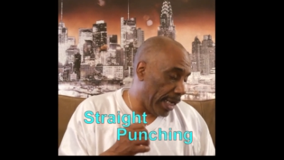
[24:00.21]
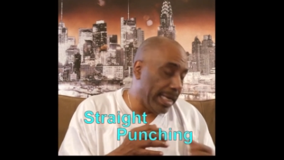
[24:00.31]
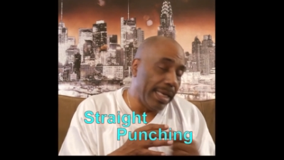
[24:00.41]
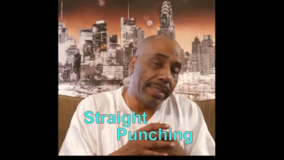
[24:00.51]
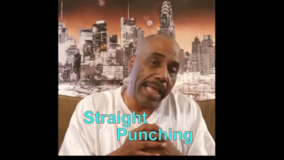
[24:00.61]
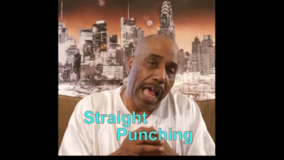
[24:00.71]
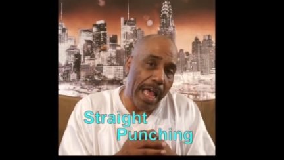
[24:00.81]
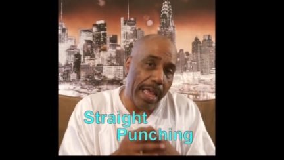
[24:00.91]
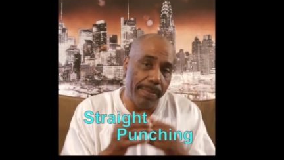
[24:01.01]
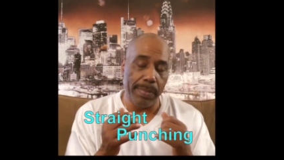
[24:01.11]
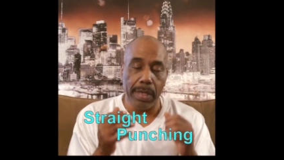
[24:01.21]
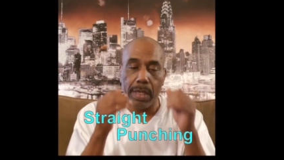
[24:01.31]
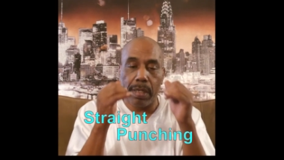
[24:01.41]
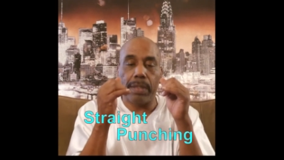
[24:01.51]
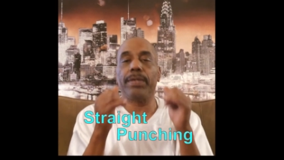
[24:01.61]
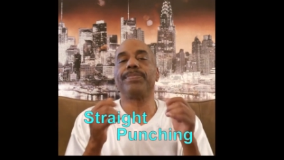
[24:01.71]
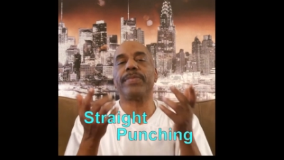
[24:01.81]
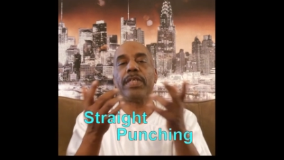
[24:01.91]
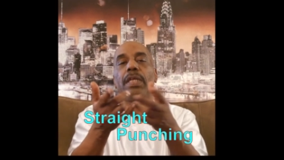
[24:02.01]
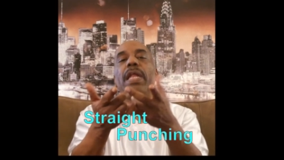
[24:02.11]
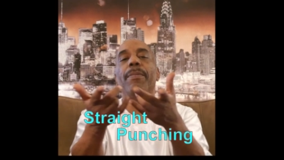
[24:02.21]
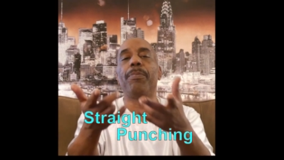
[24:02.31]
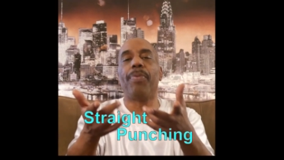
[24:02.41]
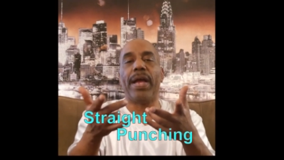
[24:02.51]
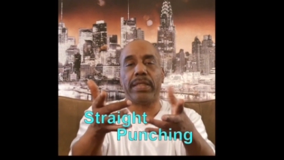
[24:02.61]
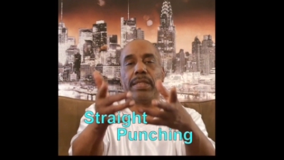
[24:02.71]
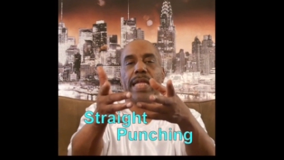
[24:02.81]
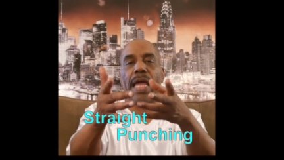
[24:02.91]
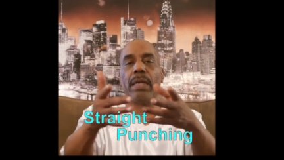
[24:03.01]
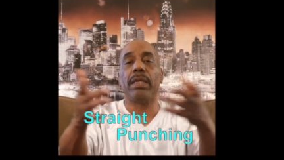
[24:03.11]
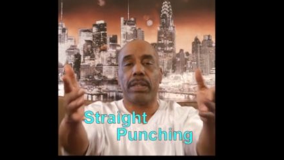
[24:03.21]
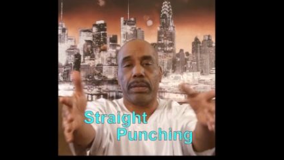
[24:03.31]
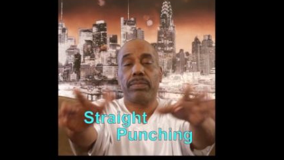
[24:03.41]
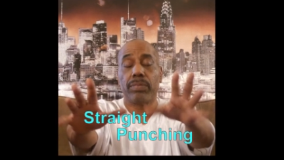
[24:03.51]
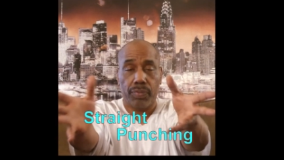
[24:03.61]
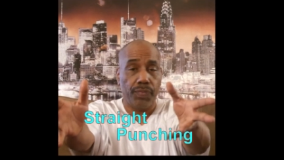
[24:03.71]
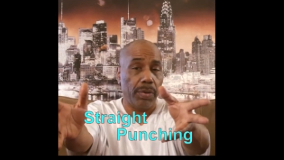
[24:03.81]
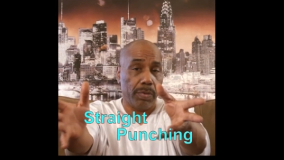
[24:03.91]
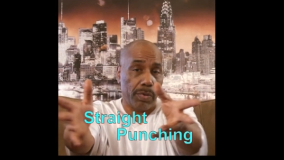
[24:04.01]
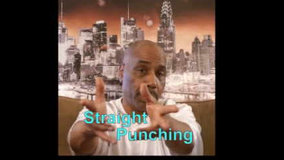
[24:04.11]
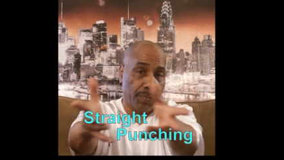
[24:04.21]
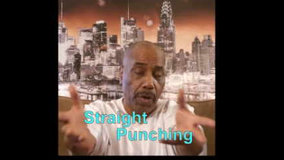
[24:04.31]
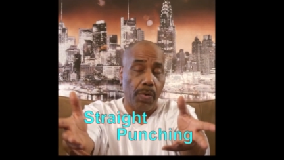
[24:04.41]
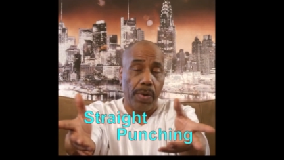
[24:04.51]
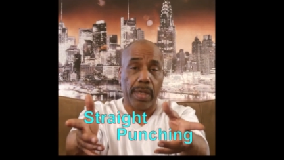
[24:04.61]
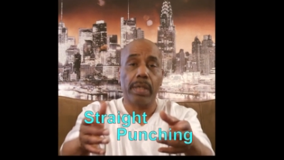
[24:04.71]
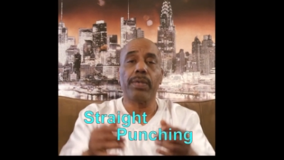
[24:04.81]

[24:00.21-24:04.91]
anytime, let me break this down. Look, real quick.